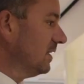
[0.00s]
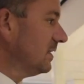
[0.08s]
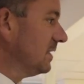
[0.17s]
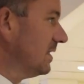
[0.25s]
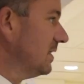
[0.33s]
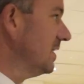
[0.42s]

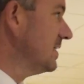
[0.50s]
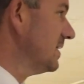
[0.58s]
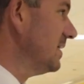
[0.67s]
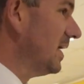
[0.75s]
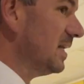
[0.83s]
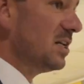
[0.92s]
these are
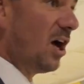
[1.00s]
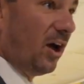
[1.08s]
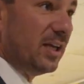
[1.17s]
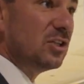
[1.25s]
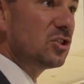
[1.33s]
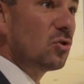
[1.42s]
Year
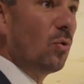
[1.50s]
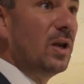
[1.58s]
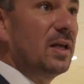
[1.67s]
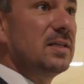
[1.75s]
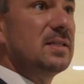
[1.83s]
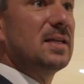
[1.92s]
9
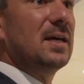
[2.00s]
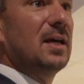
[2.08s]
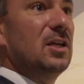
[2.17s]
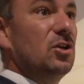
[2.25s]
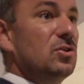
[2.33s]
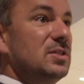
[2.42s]
toilets,
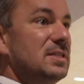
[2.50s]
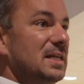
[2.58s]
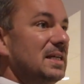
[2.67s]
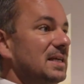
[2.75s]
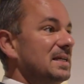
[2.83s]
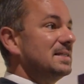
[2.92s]
and you can
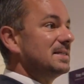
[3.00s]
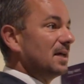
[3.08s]
see these